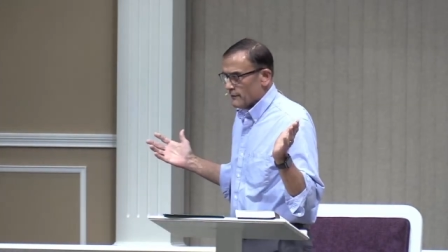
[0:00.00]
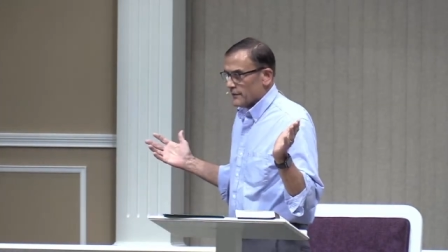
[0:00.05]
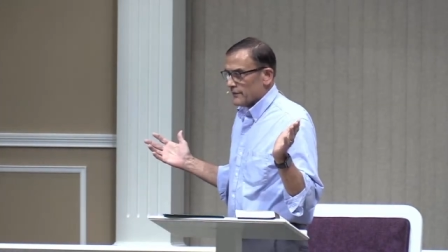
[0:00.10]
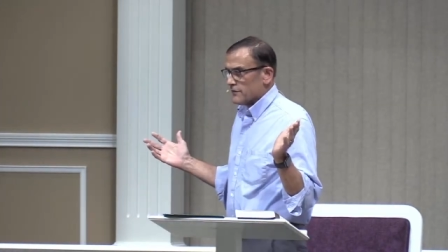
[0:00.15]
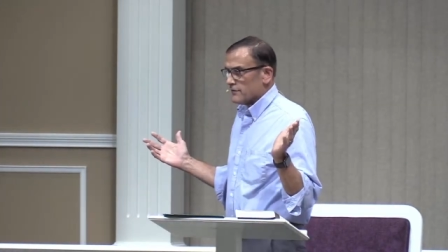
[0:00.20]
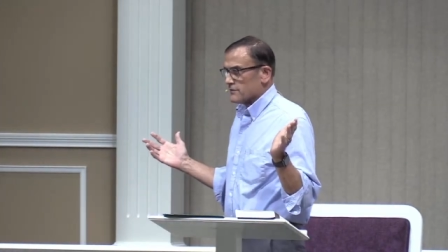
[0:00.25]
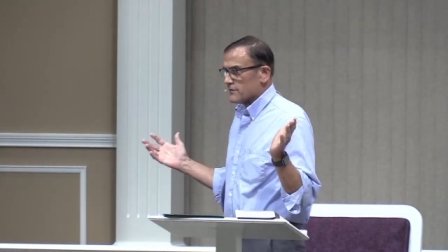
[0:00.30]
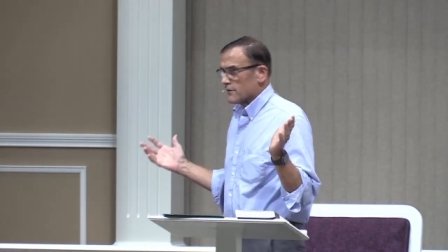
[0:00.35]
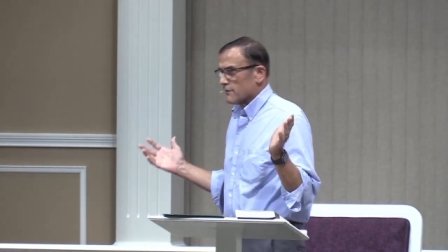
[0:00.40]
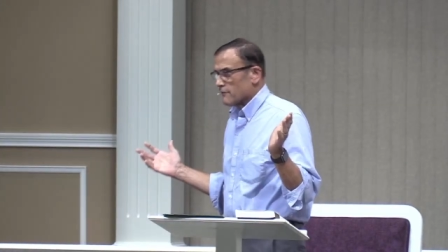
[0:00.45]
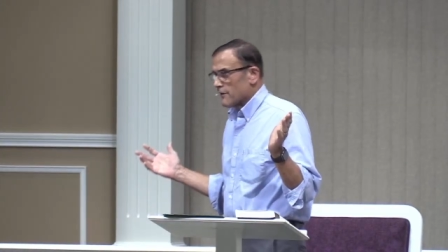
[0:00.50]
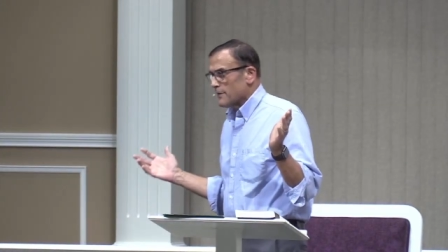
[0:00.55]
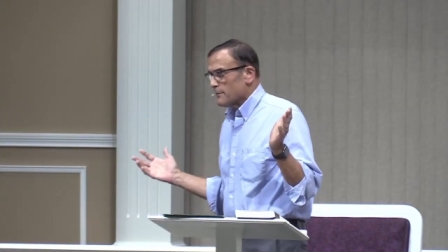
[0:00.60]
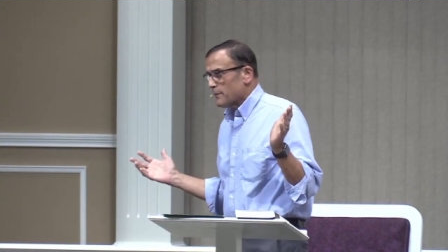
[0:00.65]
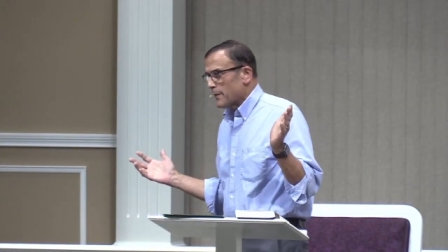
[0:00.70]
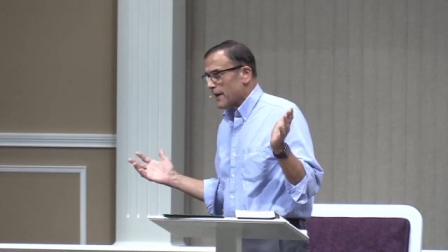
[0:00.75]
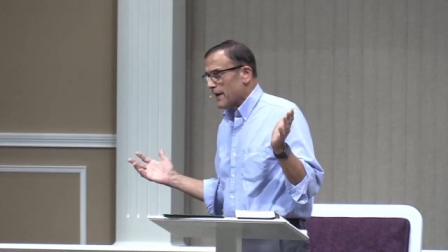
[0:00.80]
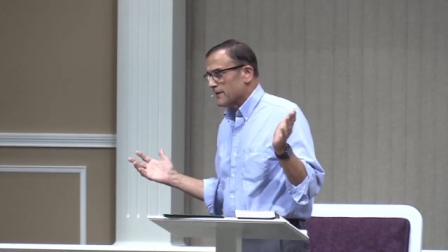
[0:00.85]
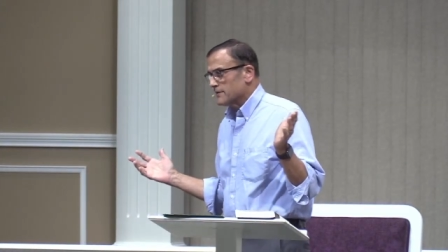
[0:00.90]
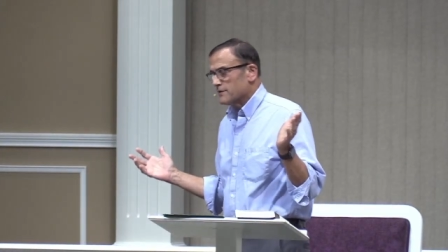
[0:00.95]
but there's a
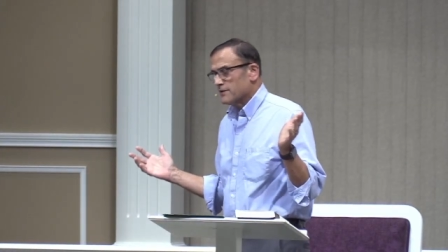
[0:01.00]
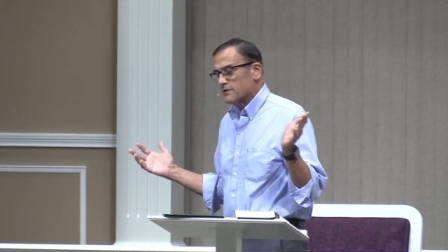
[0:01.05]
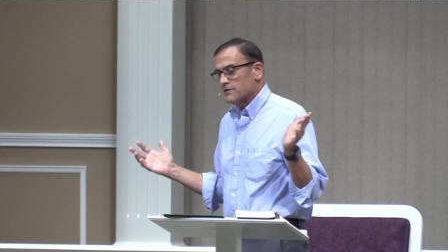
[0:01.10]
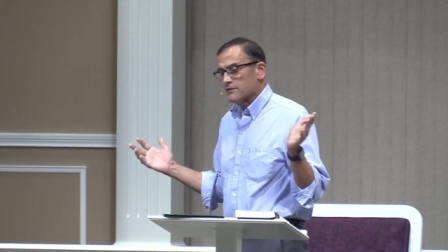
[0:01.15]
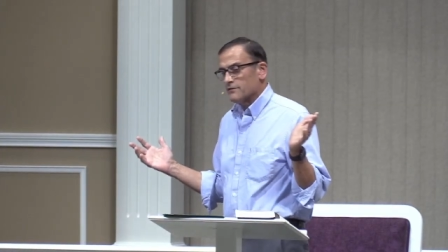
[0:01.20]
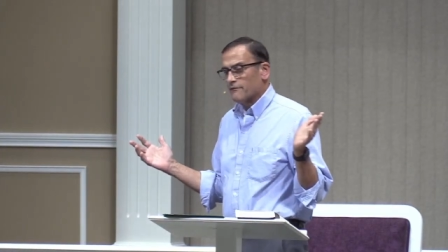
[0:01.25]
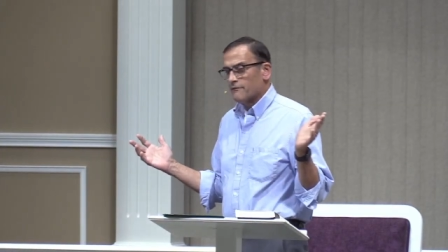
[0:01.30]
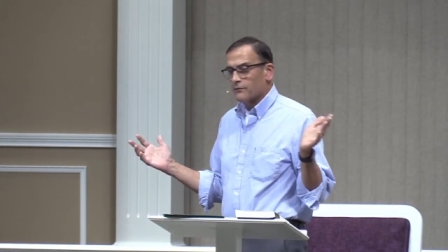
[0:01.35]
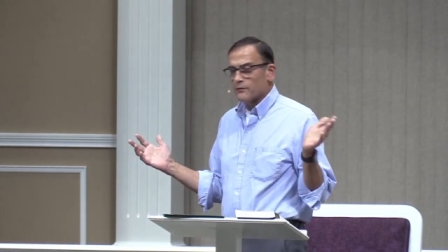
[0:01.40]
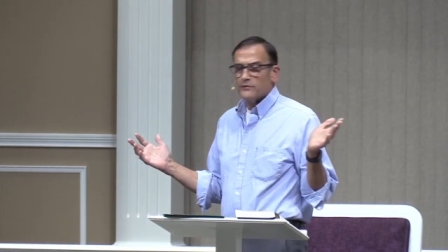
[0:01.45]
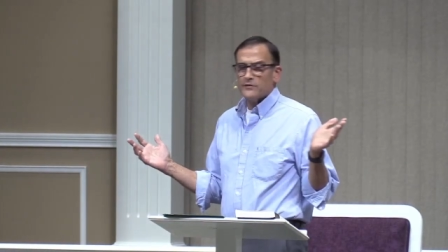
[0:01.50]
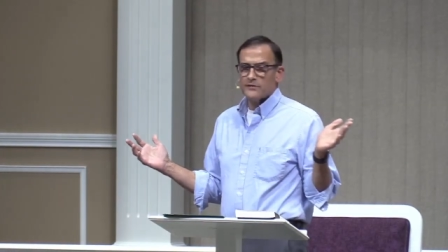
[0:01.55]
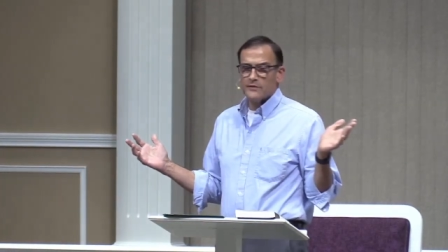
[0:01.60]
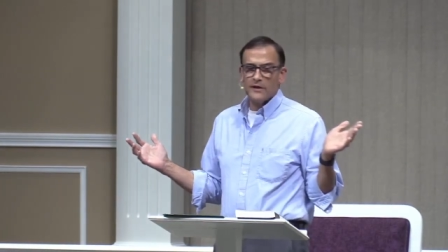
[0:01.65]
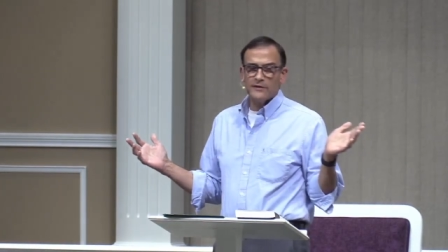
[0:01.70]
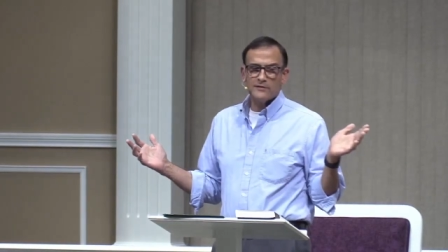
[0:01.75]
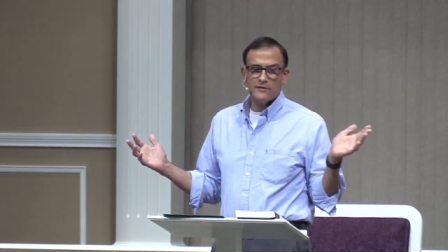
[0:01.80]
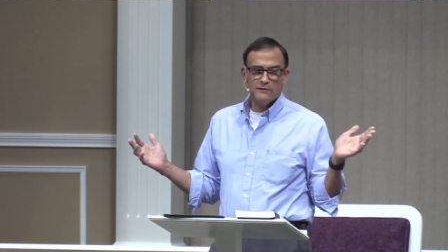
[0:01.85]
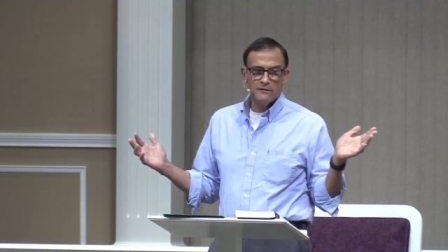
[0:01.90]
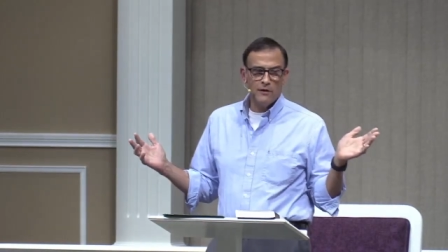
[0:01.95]
great passage in 1
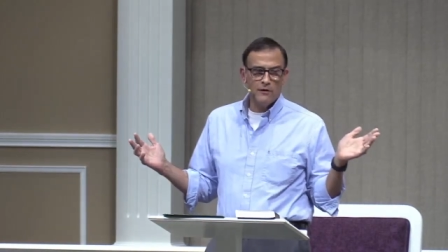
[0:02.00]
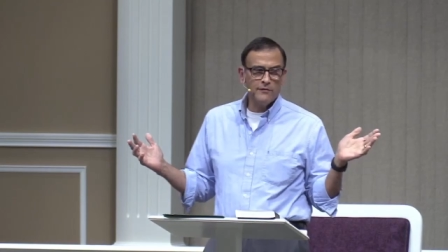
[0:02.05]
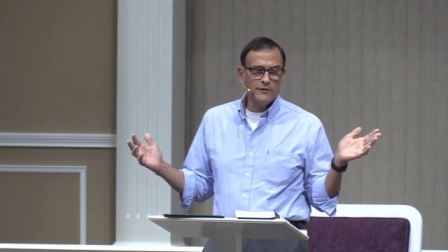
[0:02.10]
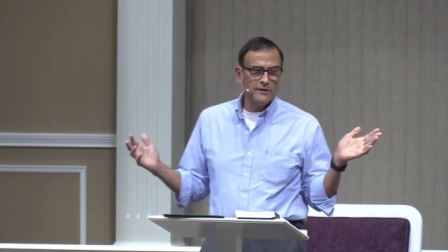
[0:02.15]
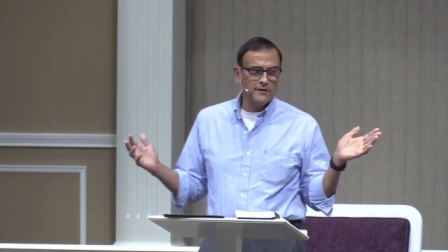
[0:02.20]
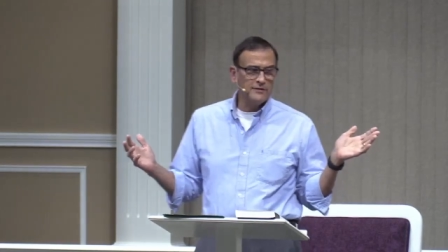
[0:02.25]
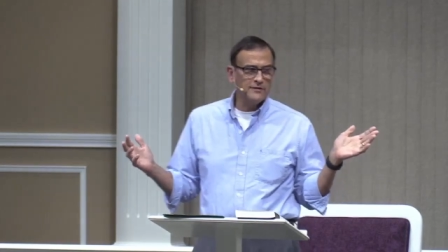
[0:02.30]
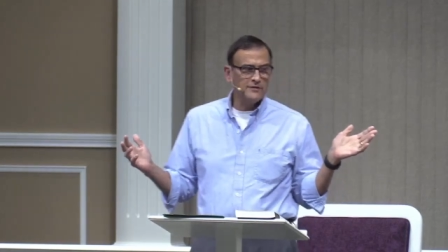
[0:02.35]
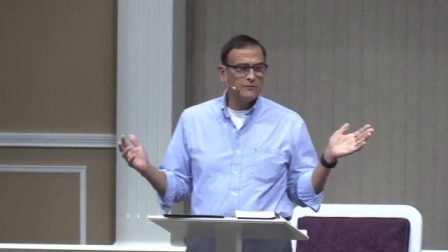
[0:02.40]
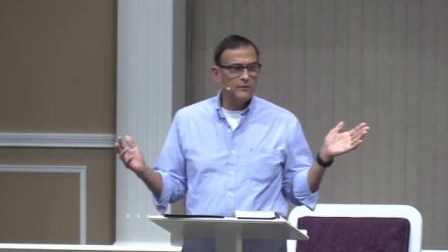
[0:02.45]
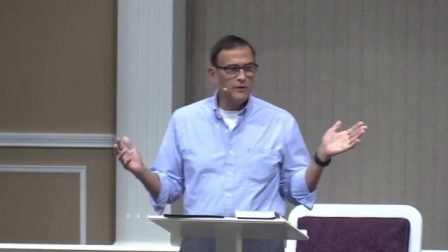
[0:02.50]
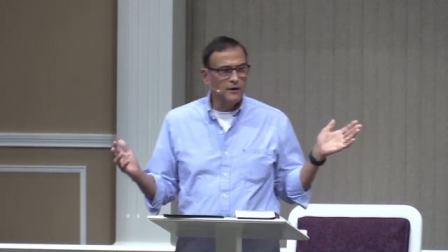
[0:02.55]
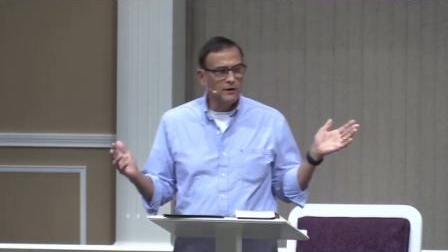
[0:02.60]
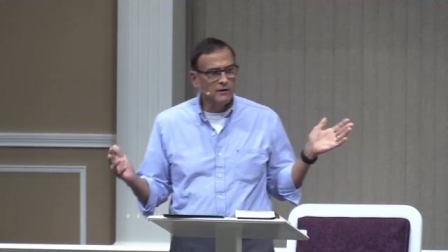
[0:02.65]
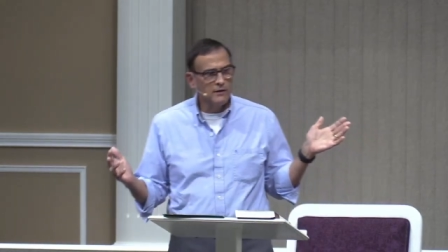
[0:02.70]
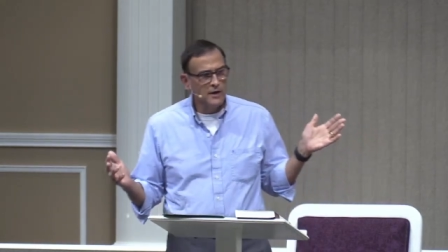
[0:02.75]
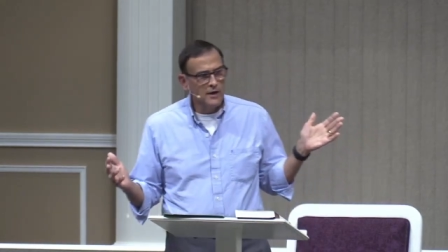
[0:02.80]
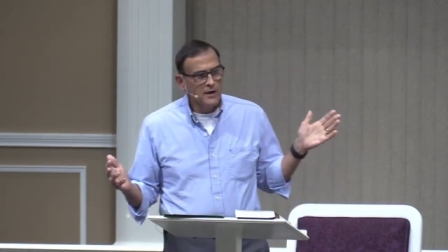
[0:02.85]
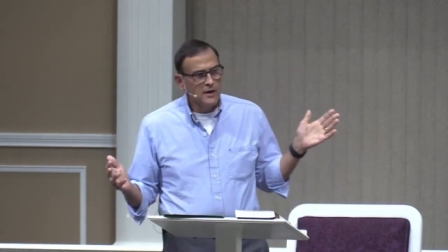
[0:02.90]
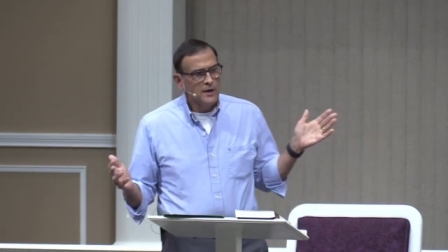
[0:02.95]
Thessalonians where